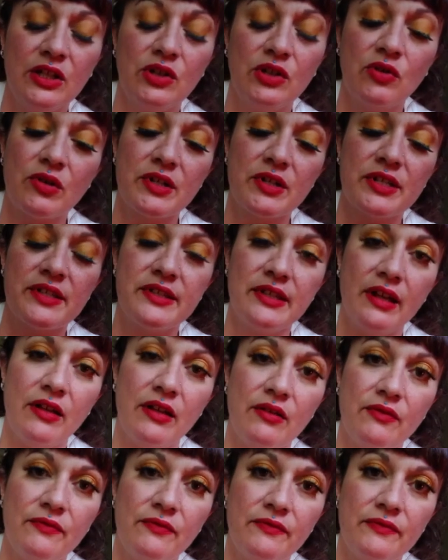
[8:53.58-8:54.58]

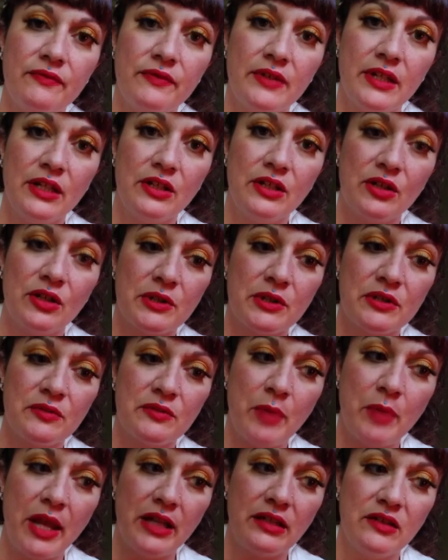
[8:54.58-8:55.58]
yourself and your
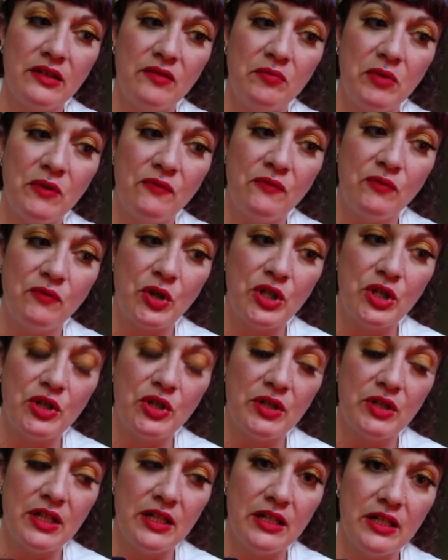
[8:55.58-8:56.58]
perspective before
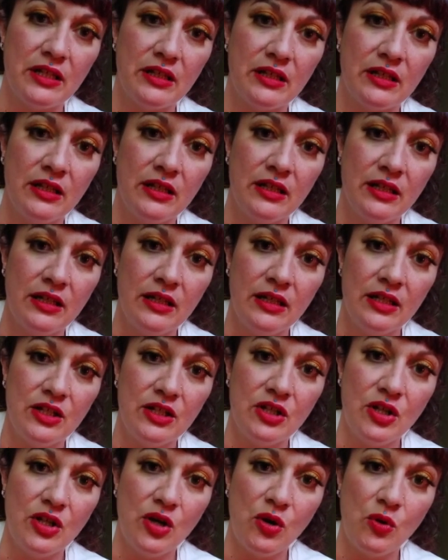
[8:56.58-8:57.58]
you can
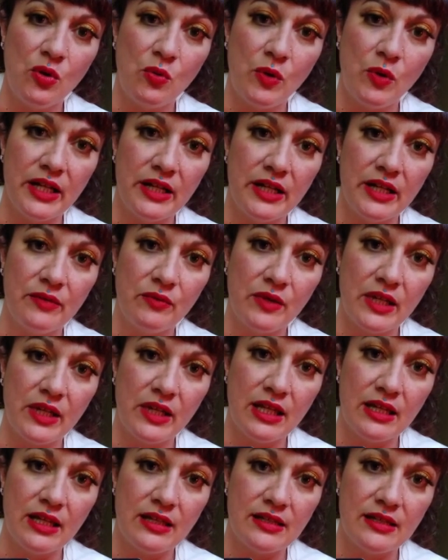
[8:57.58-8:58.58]
know what it
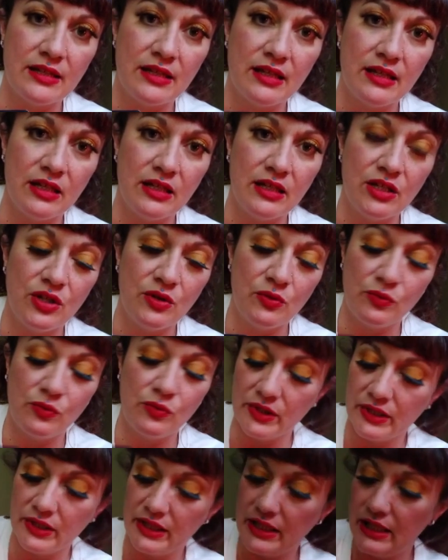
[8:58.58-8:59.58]
is that you
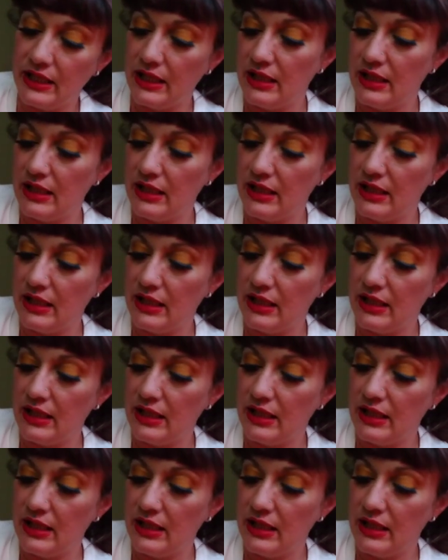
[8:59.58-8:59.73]
really